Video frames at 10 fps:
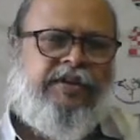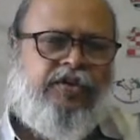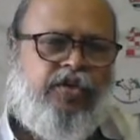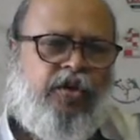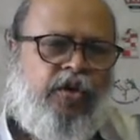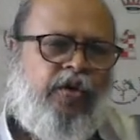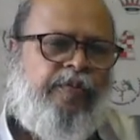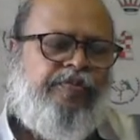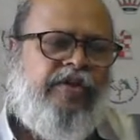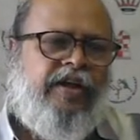So,
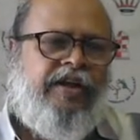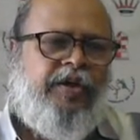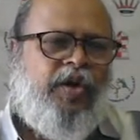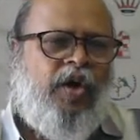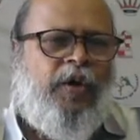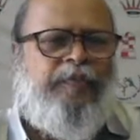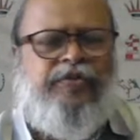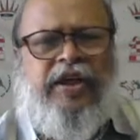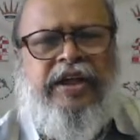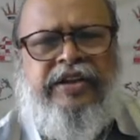
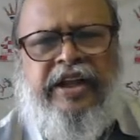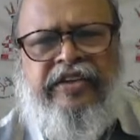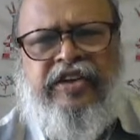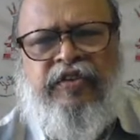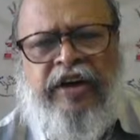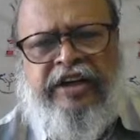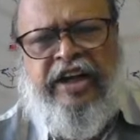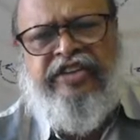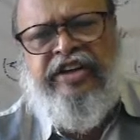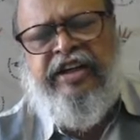there is a
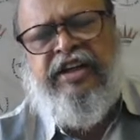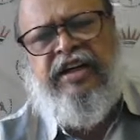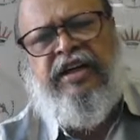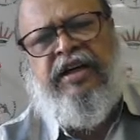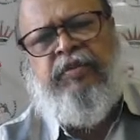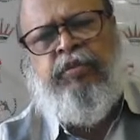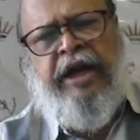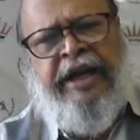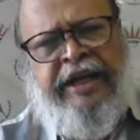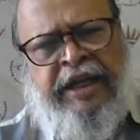fantastic
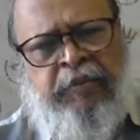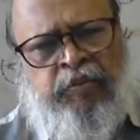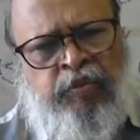endgame